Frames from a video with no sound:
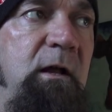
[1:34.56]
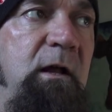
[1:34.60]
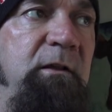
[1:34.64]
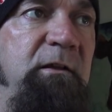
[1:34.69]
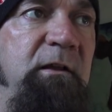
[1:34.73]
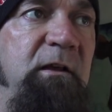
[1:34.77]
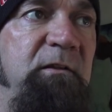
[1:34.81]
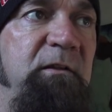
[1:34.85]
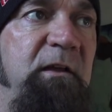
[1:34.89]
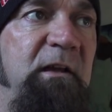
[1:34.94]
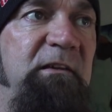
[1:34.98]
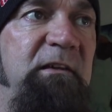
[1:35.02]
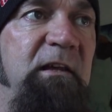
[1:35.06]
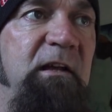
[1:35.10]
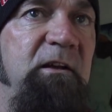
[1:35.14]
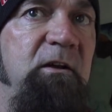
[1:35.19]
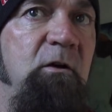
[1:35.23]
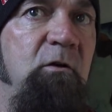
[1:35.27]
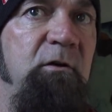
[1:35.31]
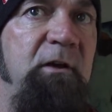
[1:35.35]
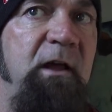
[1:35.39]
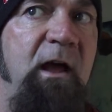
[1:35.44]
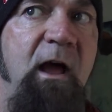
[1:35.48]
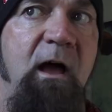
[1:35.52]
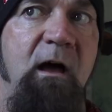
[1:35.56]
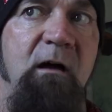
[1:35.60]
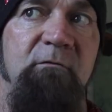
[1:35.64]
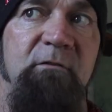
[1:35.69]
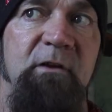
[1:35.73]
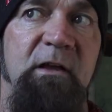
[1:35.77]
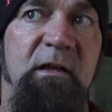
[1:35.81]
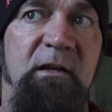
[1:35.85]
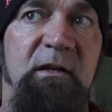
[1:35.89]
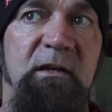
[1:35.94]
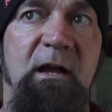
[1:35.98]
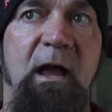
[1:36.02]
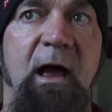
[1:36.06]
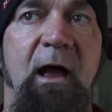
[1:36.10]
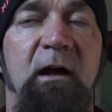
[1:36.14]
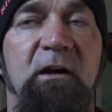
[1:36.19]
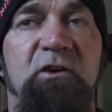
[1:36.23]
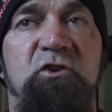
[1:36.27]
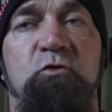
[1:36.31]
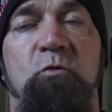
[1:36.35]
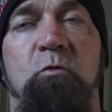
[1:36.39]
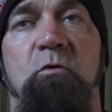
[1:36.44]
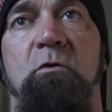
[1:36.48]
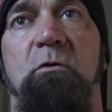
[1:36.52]
And then that they don't have any
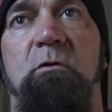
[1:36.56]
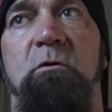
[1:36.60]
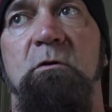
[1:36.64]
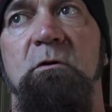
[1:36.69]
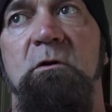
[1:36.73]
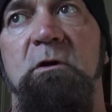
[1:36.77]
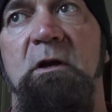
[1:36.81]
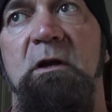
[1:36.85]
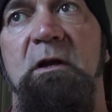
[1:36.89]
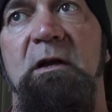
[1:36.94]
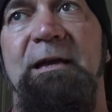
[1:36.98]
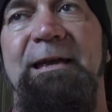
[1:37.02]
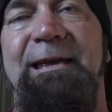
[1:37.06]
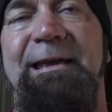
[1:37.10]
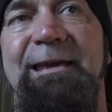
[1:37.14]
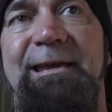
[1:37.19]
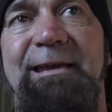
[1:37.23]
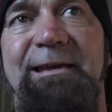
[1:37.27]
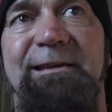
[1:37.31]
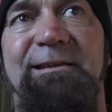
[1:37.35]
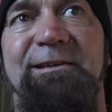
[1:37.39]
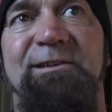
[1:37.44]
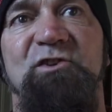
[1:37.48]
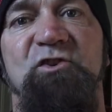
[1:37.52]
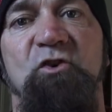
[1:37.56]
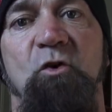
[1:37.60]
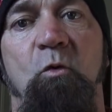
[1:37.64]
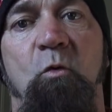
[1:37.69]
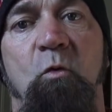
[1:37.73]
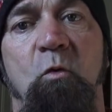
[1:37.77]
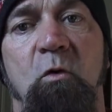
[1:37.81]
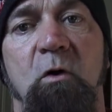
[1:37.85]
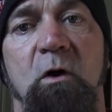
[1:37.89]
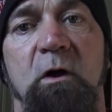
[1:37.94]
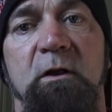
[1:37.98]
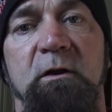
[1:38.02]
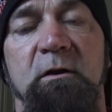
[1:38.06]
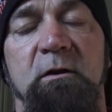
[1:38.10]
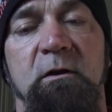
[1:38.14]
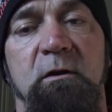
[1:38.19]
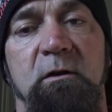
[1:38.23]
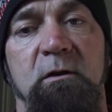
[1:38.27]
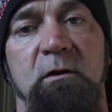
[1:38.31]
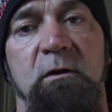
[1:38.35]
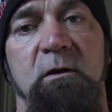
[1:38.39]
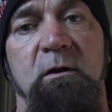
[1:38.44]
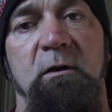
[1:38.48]
actual hands-on